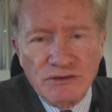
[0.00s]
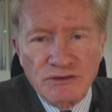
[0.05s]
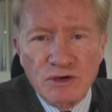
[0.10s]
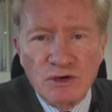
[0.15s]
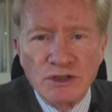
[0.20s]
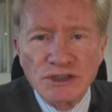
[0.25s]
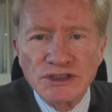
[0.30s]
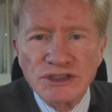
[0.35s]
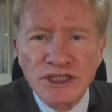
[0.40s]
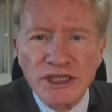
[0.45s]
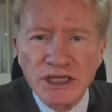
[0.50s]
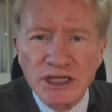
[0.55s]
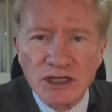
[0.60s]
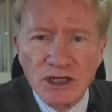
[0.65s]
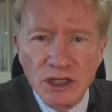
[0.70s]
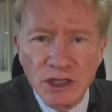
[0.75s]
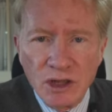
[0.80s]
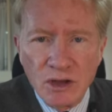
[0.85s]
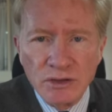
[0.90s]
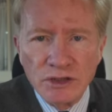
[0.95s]
Of course, they
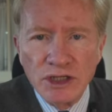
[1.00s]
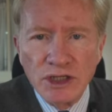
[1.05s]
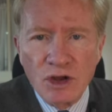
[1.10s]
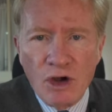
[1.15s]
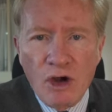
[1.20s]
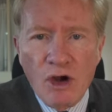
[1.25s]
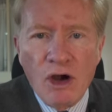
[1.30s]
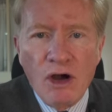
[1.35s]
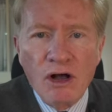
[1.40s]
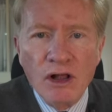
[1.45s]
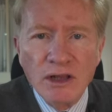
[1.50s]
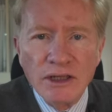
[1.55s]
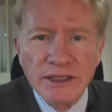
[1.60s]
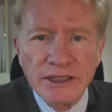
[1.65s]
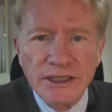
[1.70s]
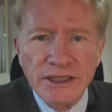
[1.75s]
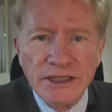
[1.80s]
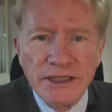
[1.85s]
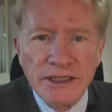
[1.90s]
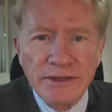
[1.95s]
cloak it all
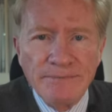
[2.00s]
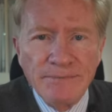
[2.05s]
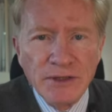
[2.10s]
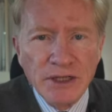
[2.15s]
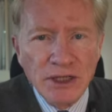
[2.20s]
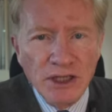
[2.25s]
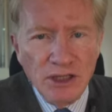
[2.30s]
in